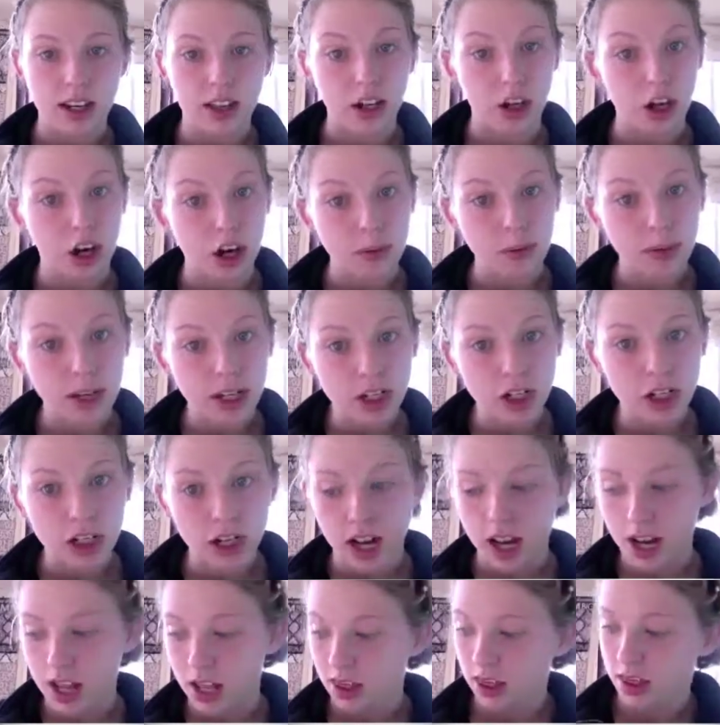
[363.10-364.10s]
the garbage,
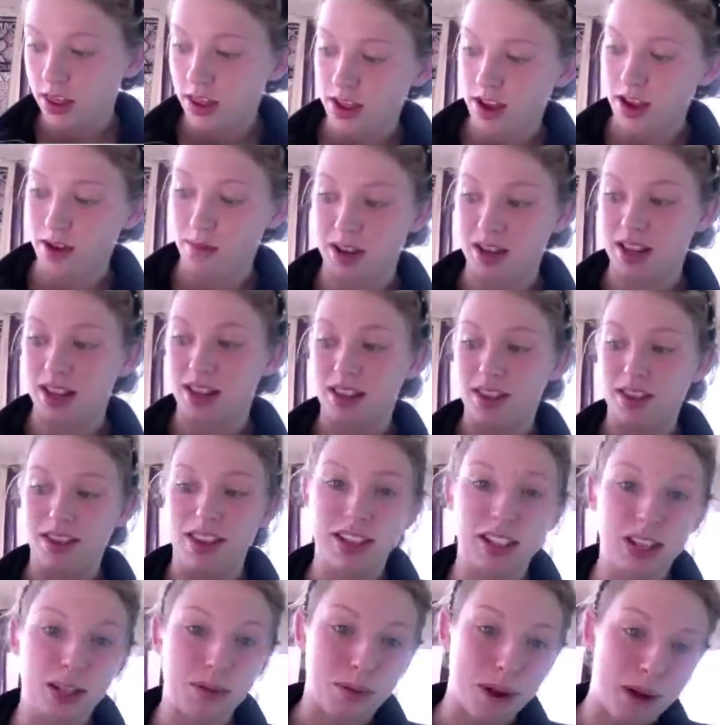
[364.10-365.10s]
and I mean,
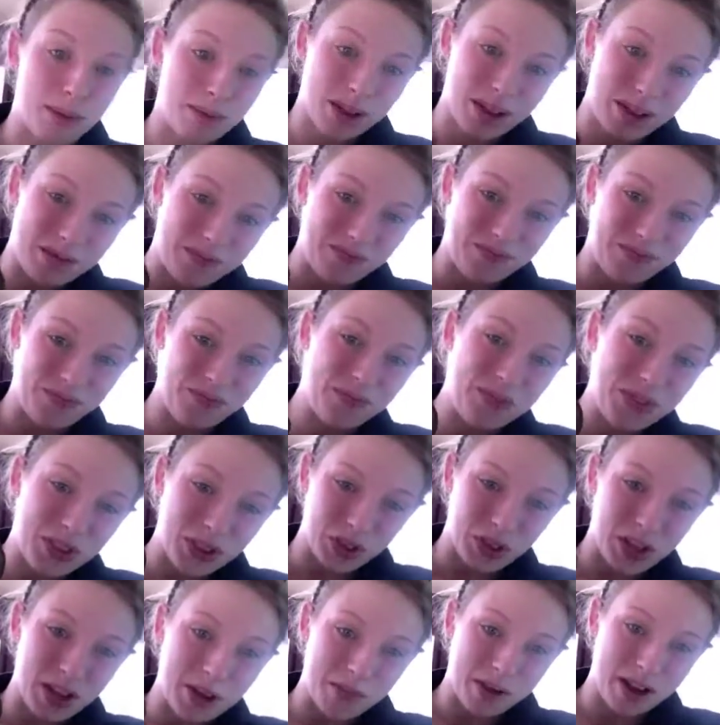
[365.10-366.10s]
this is probably
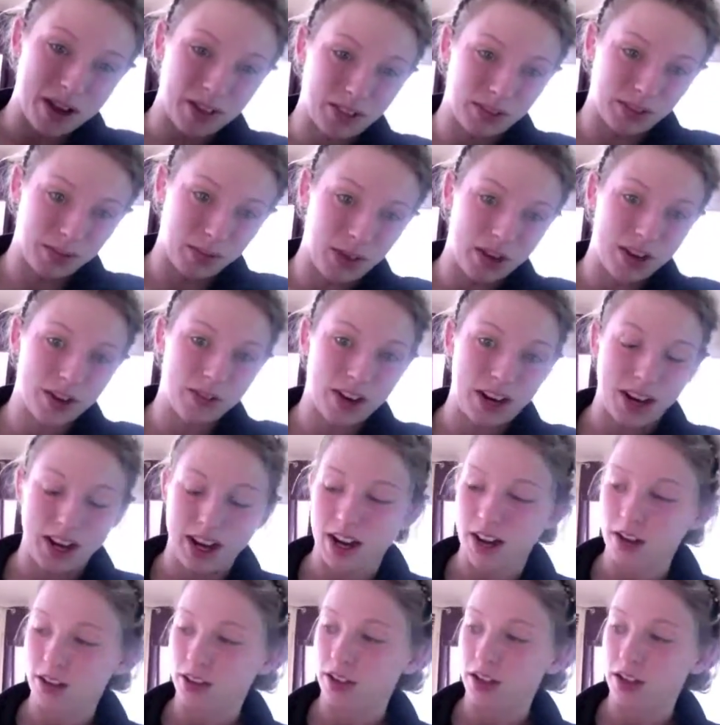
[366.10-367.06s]
30 pounds of weight right here,